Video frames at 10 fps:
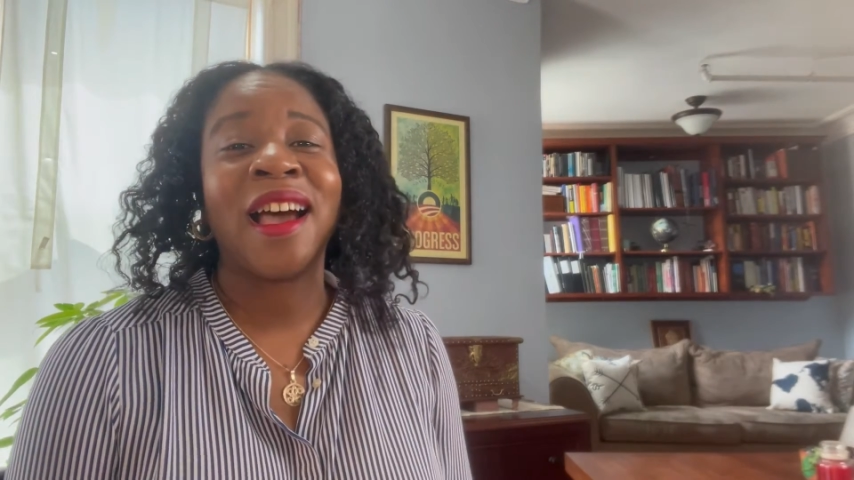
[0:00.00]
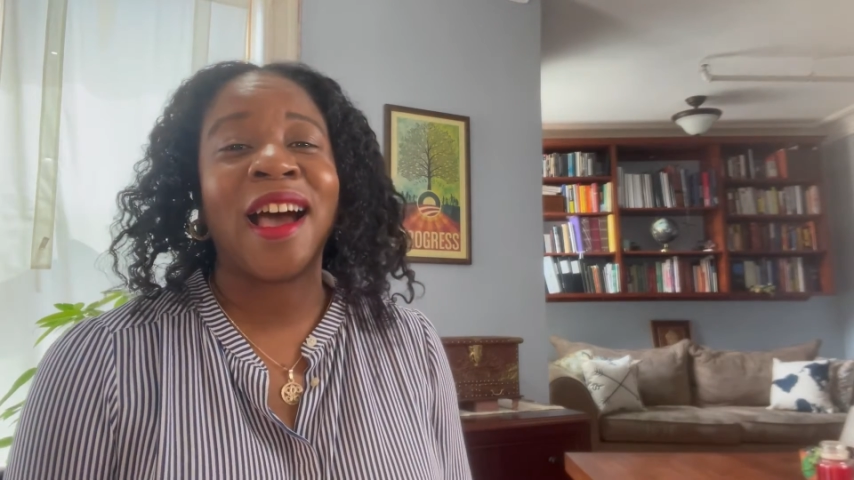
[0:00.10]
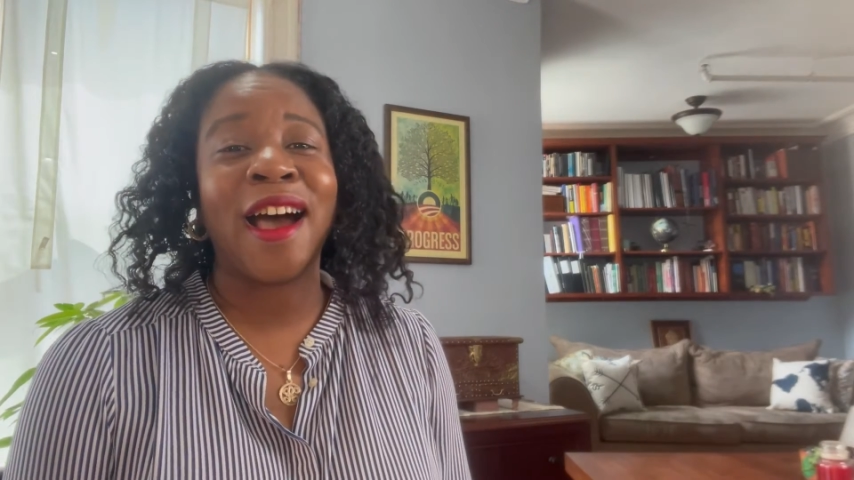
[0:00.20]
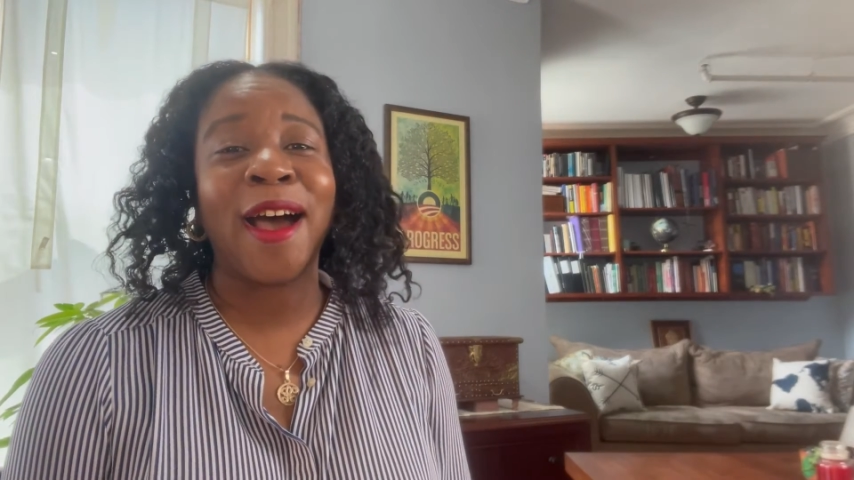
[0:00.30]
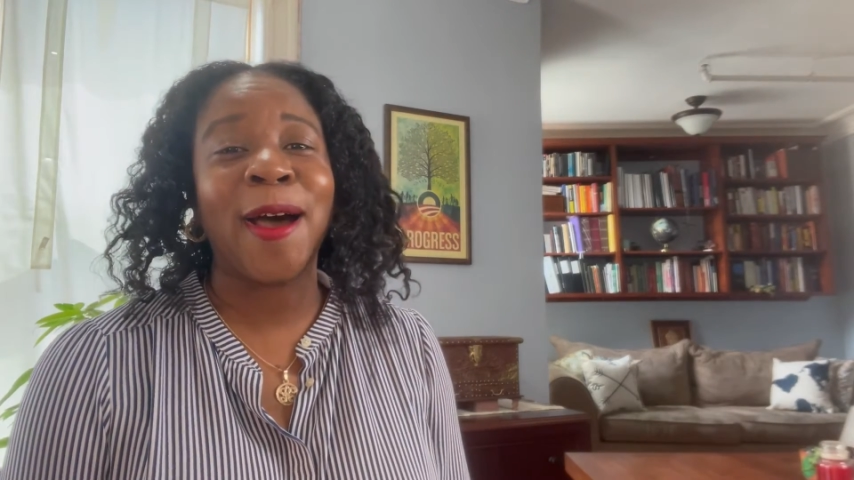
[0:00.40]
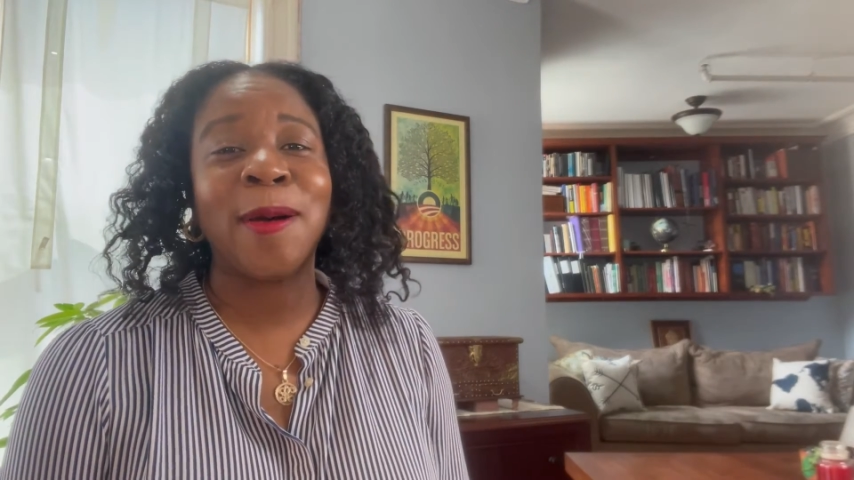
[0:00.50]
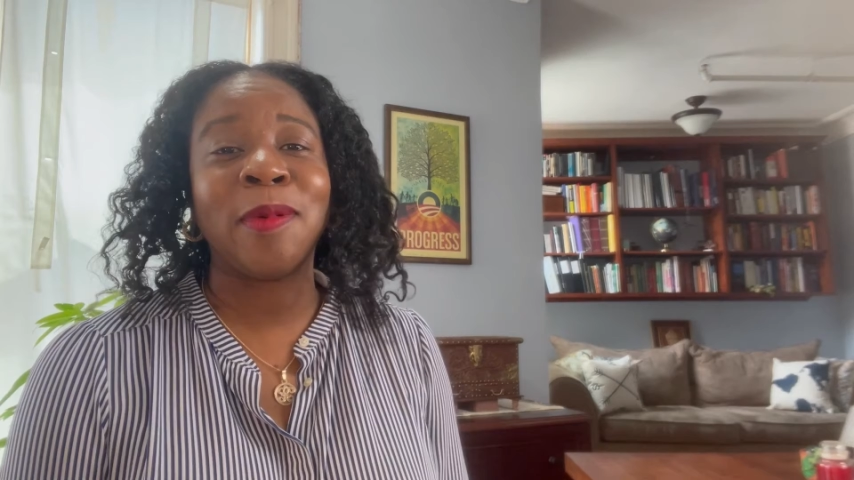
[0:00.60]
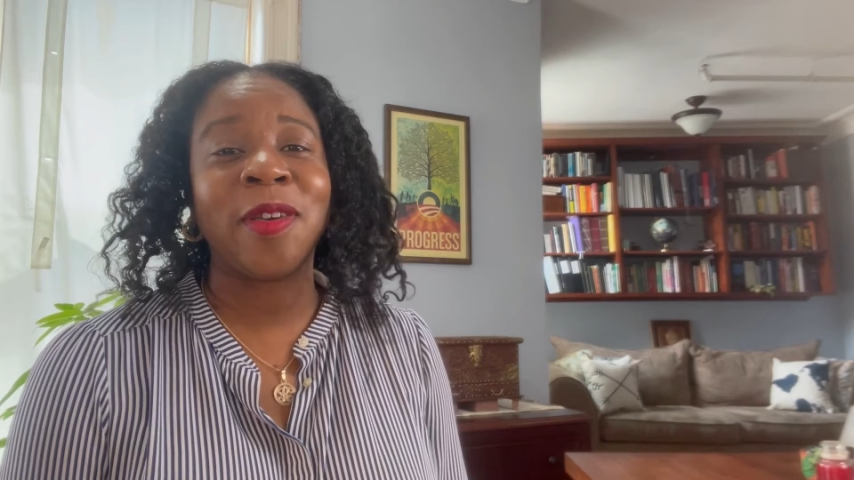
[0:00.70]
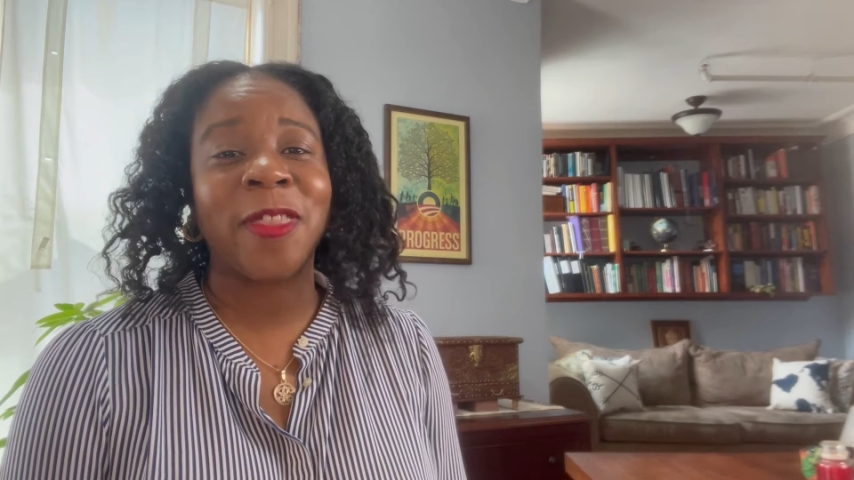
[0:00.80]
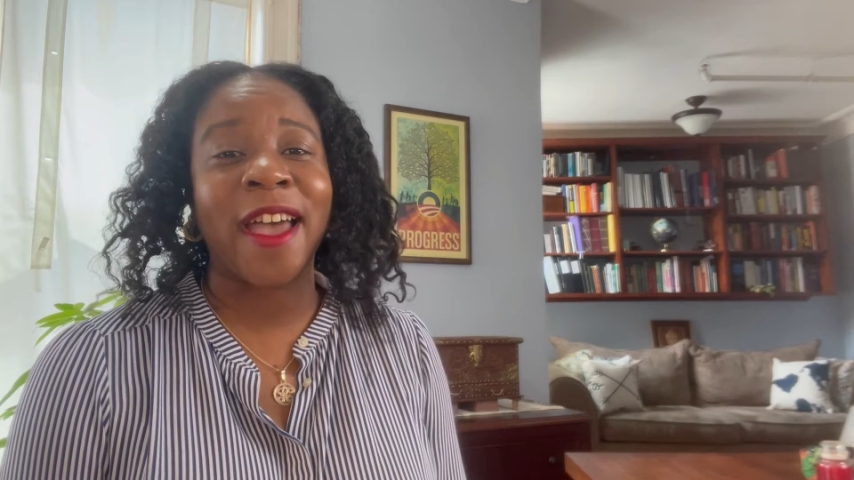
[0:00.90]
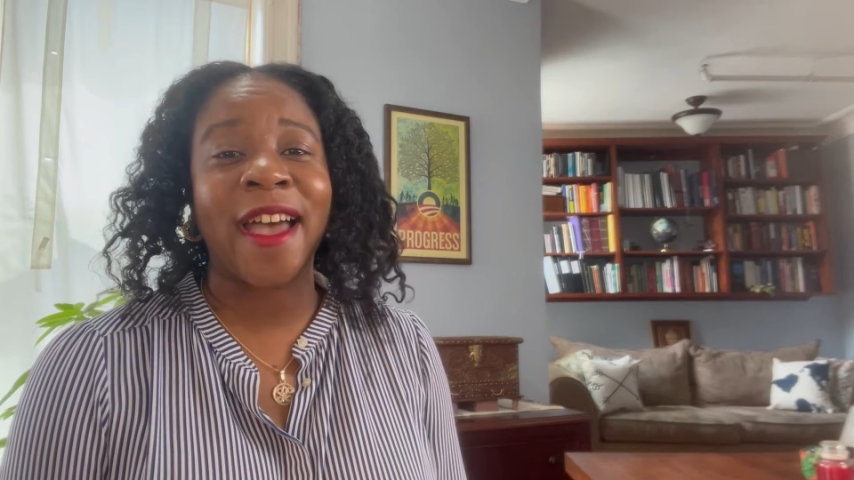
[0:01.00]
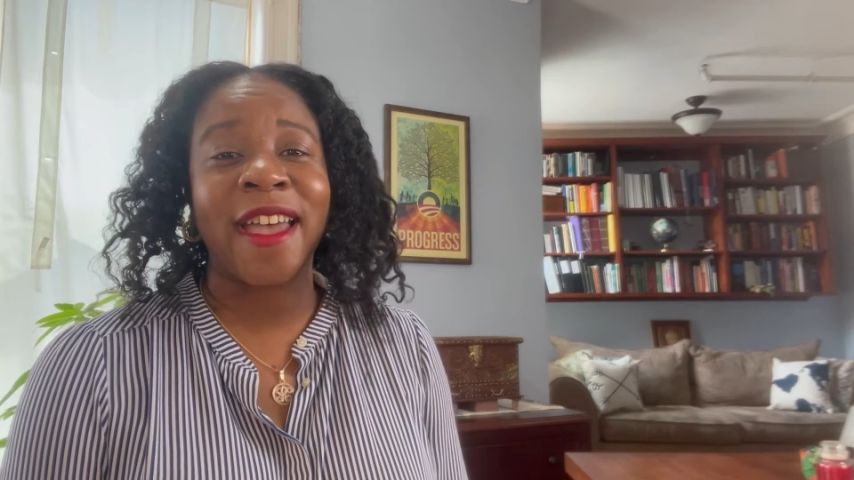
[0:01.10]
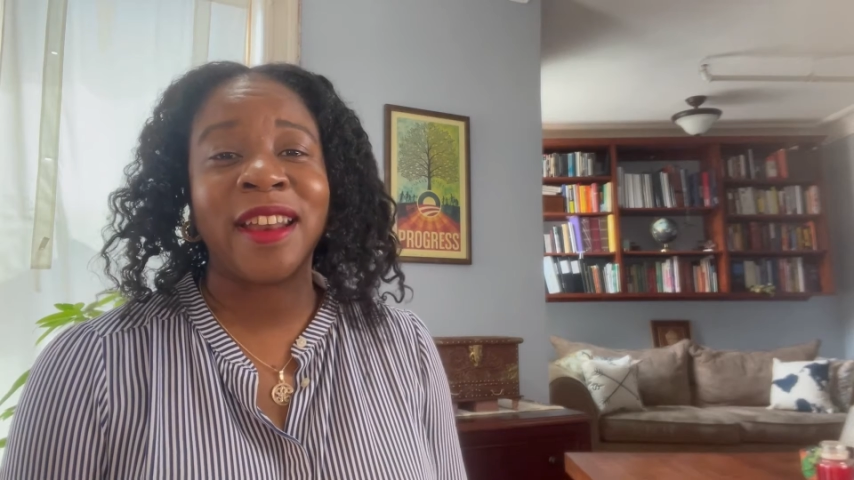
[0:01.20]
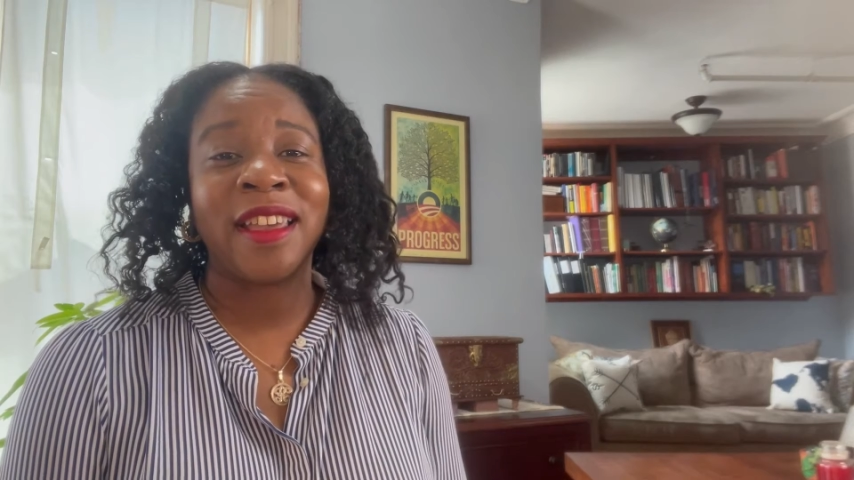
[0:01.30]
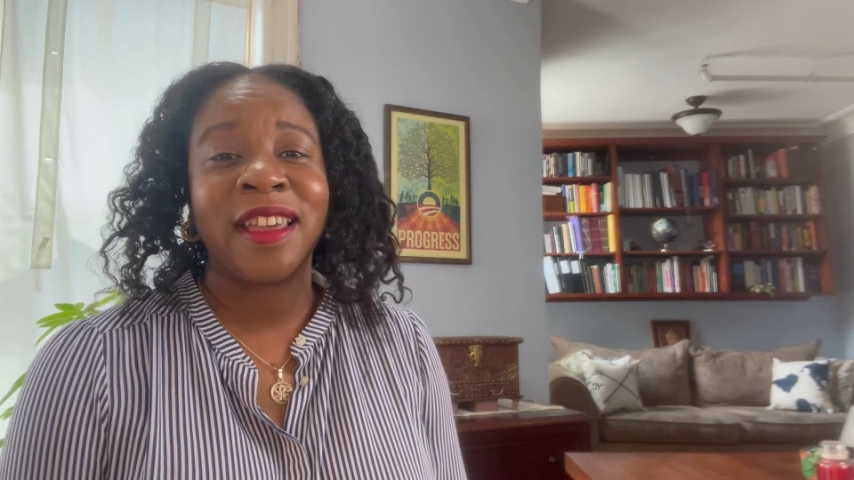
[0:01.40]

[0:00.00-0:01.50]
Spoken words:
that